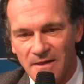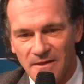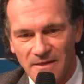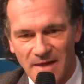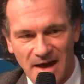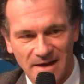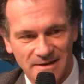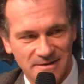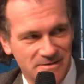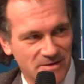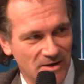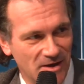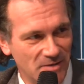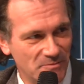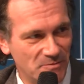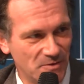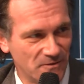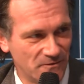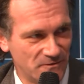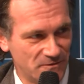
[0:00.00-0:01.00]
That
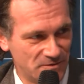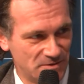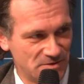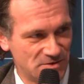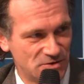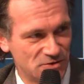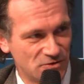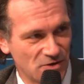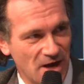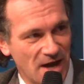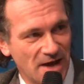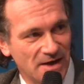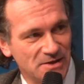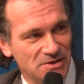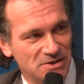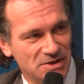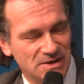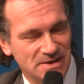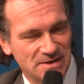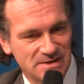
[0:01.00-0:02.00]
type of
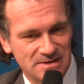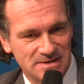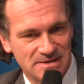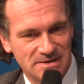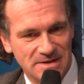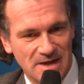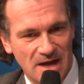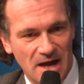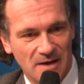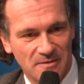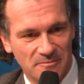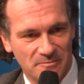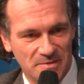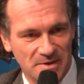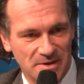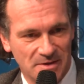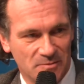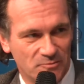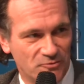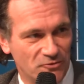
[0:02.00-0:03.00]
strategy has not
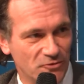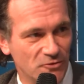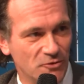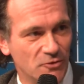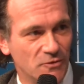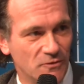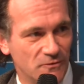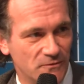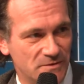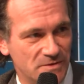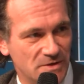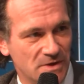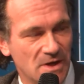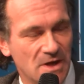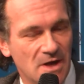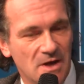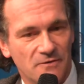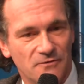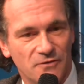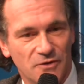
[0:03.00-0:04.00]
been approved
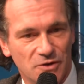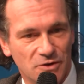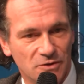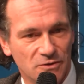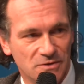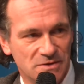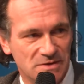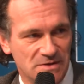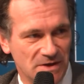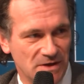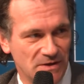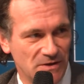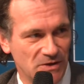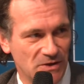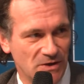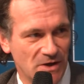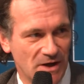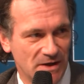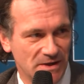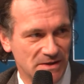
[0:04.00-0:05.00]
for use in the
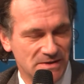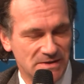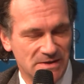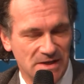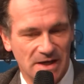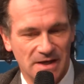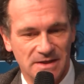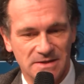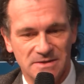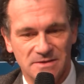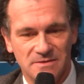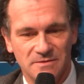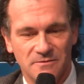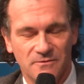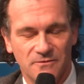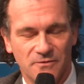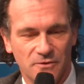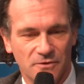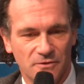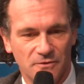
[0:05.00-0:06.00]
United States
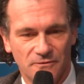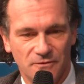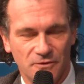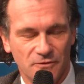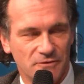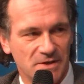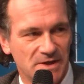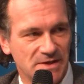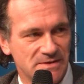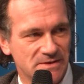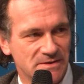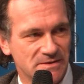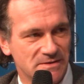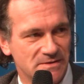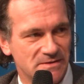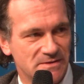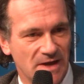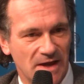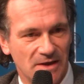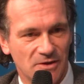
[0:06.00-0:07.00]
for
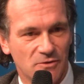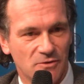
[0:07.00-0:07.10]
reasons that you're